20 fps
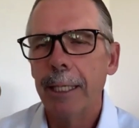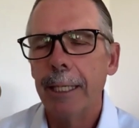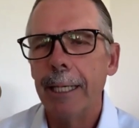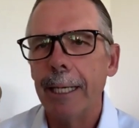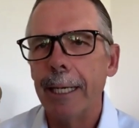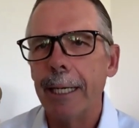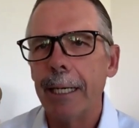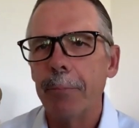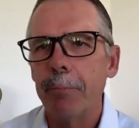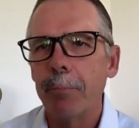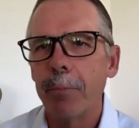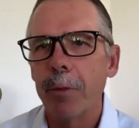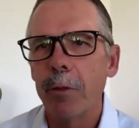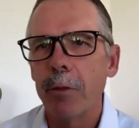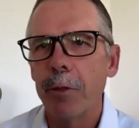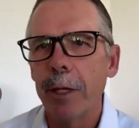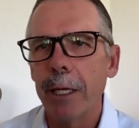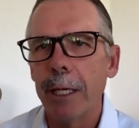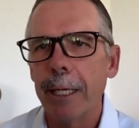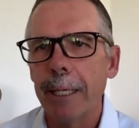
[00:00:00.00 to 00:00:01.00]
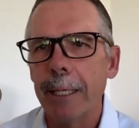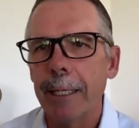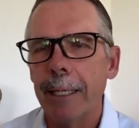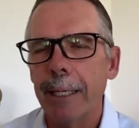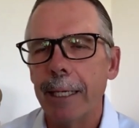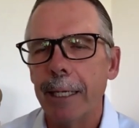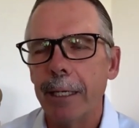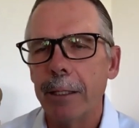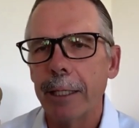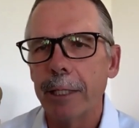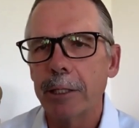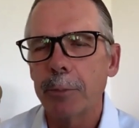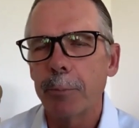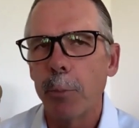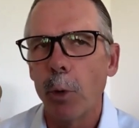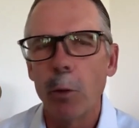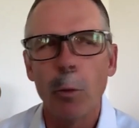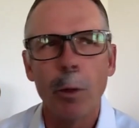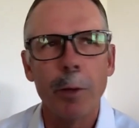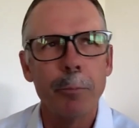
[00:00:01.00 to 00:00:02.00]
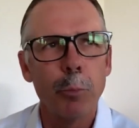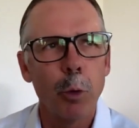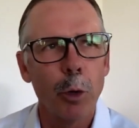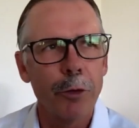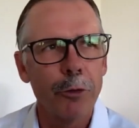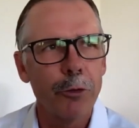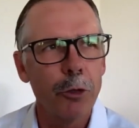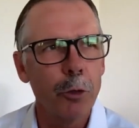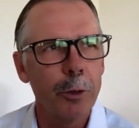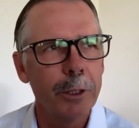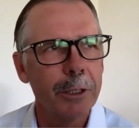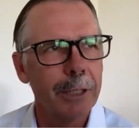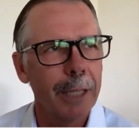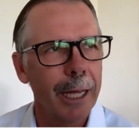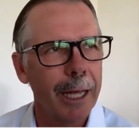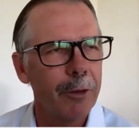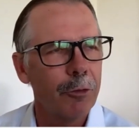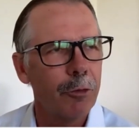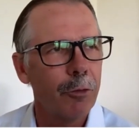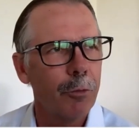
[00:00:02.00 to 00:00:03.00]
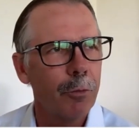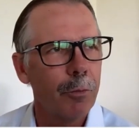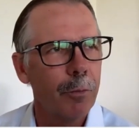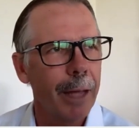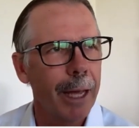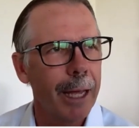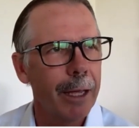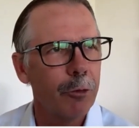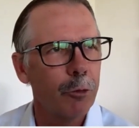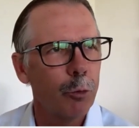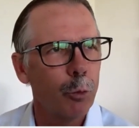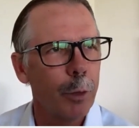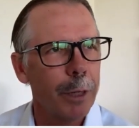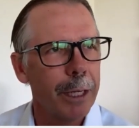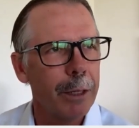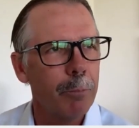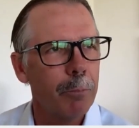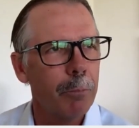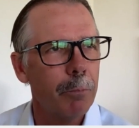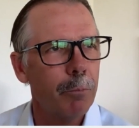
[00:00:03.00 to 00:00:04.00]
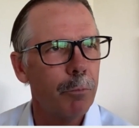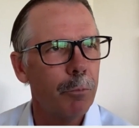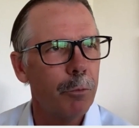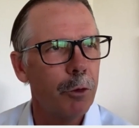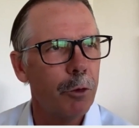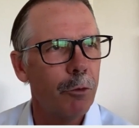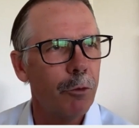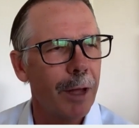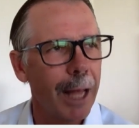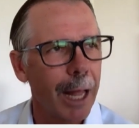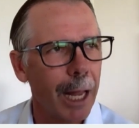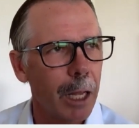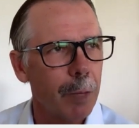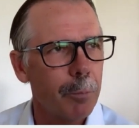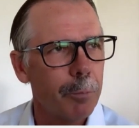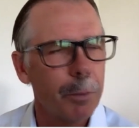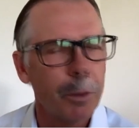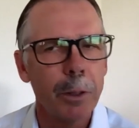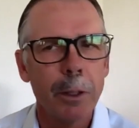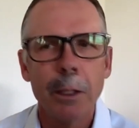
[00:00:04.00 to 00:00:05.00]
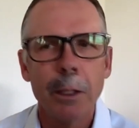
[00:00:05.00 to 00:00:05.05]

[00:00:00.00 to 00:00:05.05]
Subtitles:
That's point one. Point two is as we develop